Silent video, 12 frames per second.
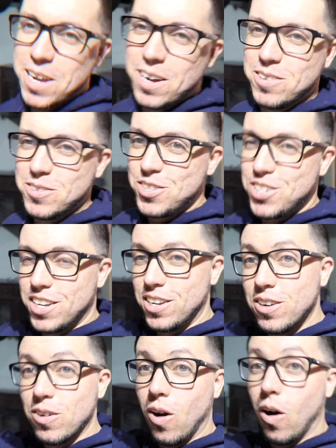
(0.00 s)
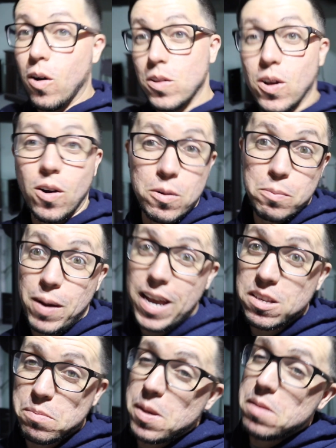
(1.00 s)
continue on our
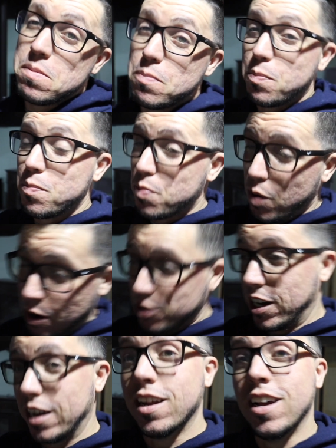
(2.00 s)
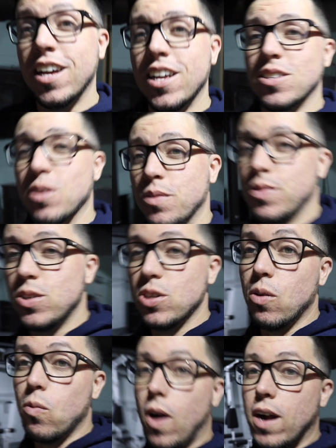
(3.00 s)
basement project. So if you
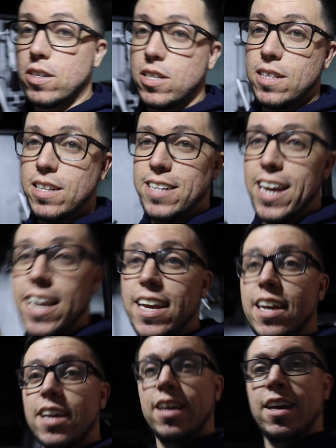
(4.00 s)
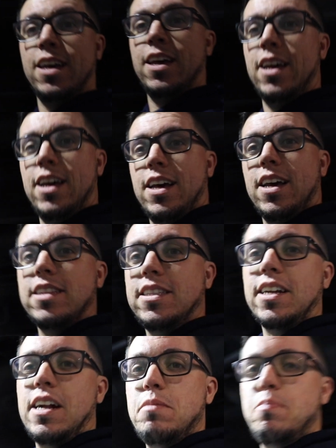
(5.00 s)
didn't watch the day
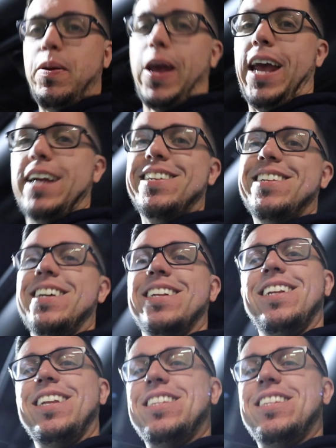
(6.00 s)
that I paint the